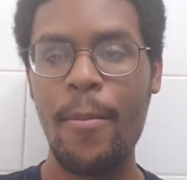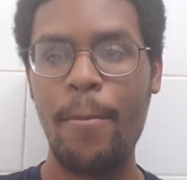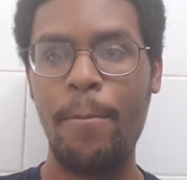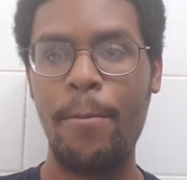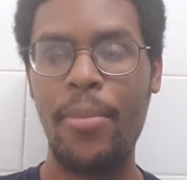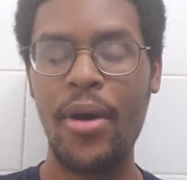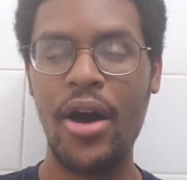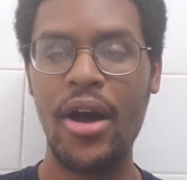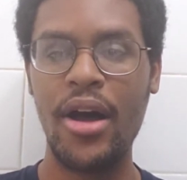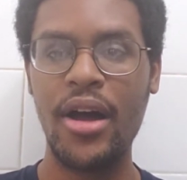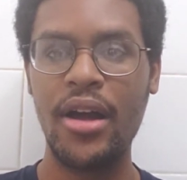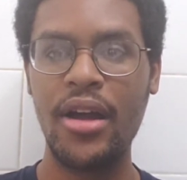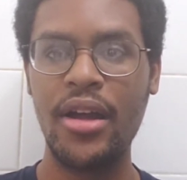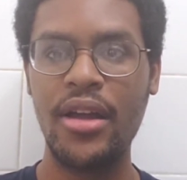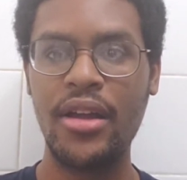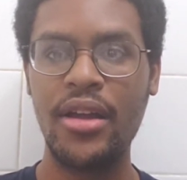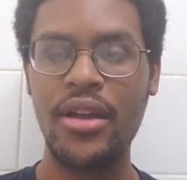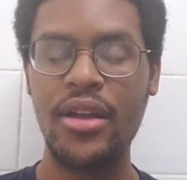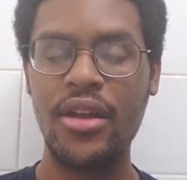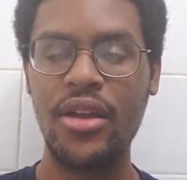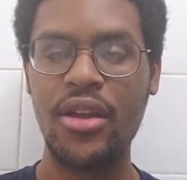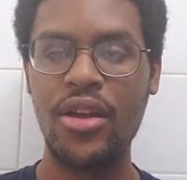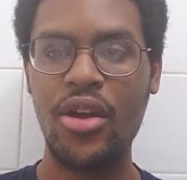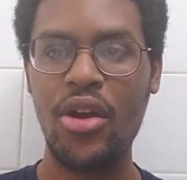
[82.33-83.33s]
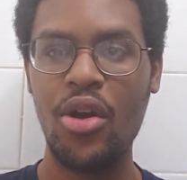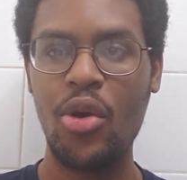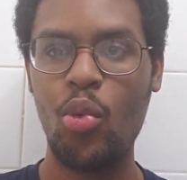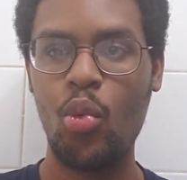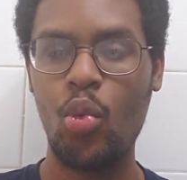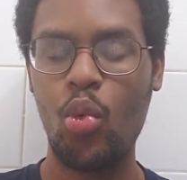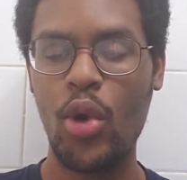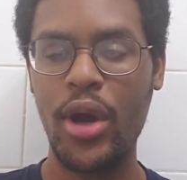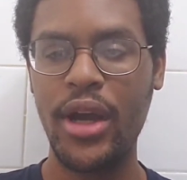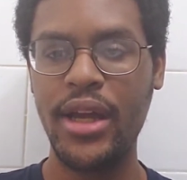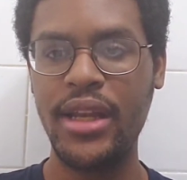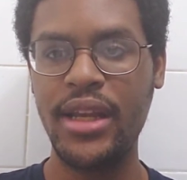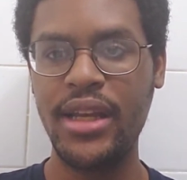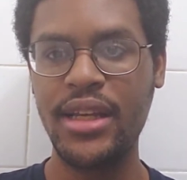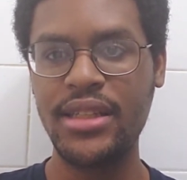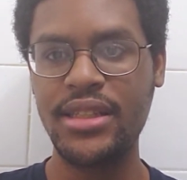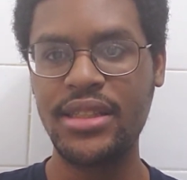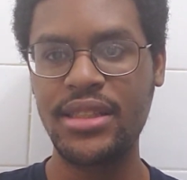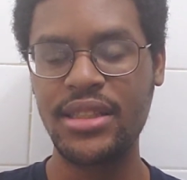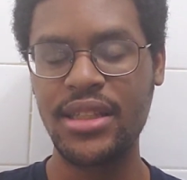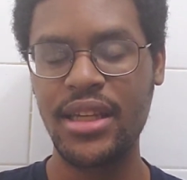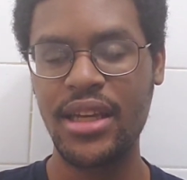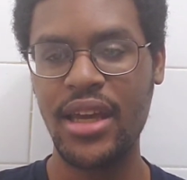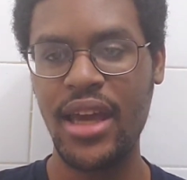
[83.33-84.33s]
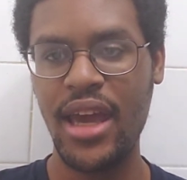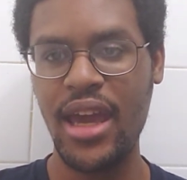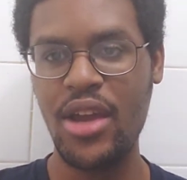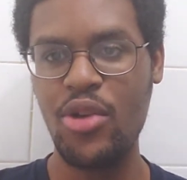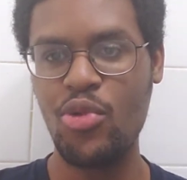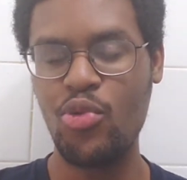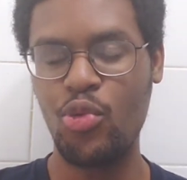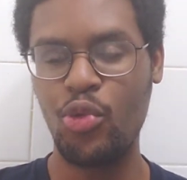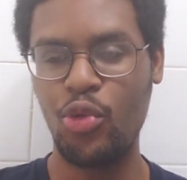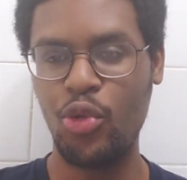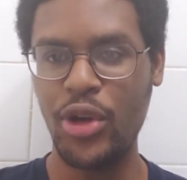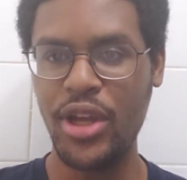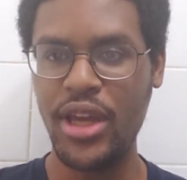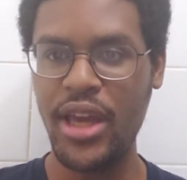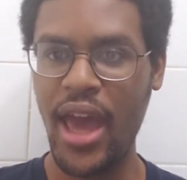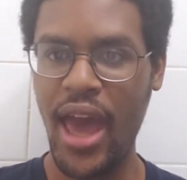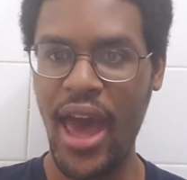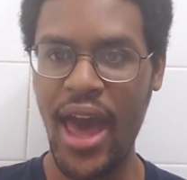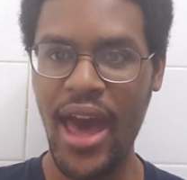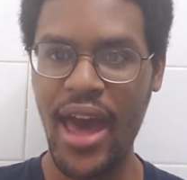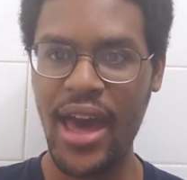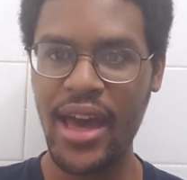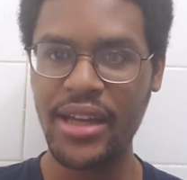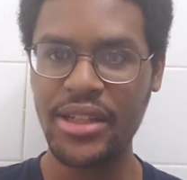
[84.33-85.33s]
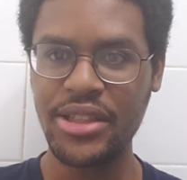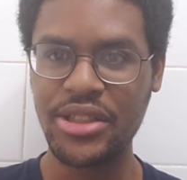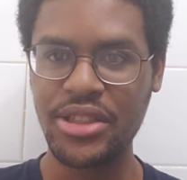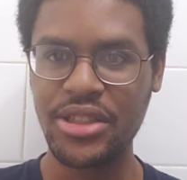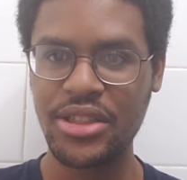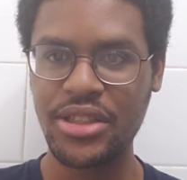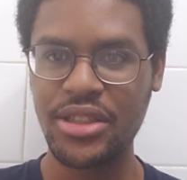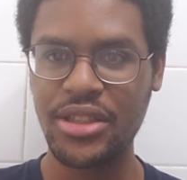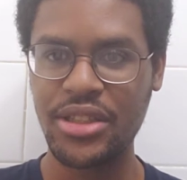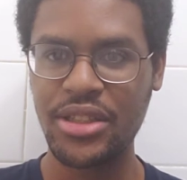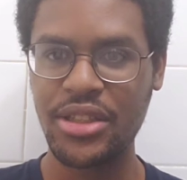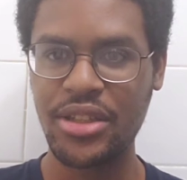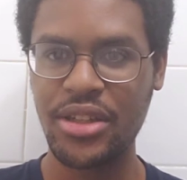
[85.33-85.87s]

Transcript: But when it's a rehash